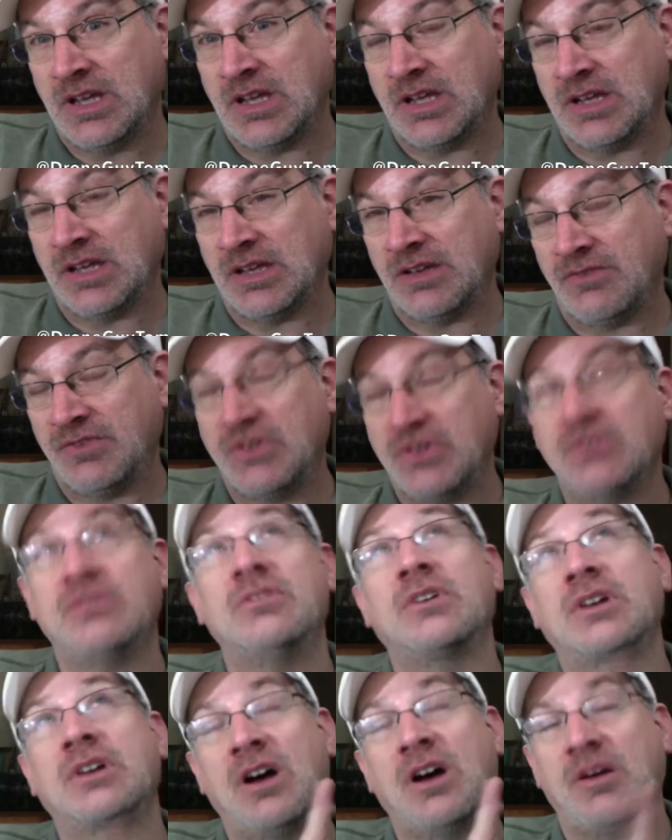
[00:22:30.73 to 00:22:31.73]
if you
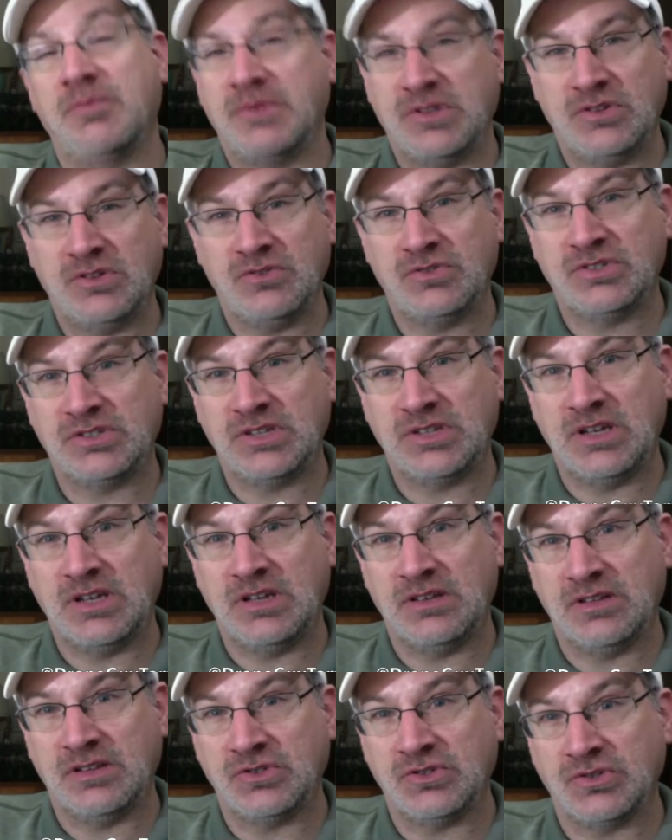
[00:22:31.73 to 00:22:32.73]
look up and you see
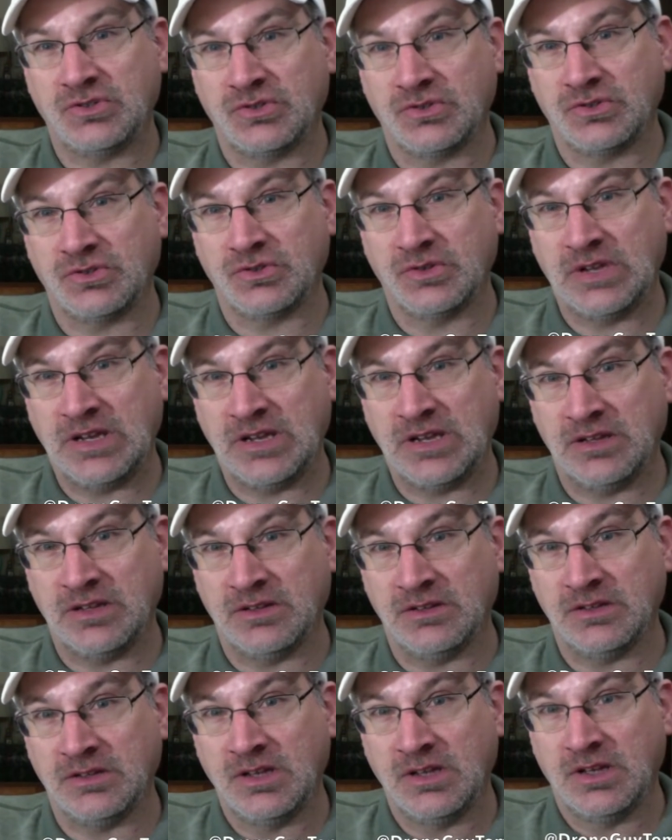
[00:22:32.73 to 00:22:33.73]
that you're
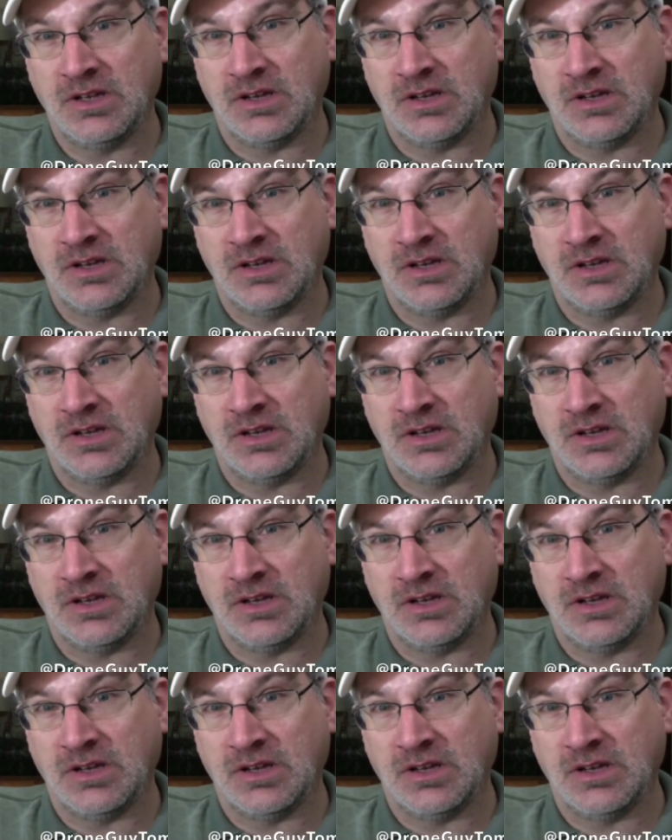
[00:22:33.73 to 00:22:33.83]
in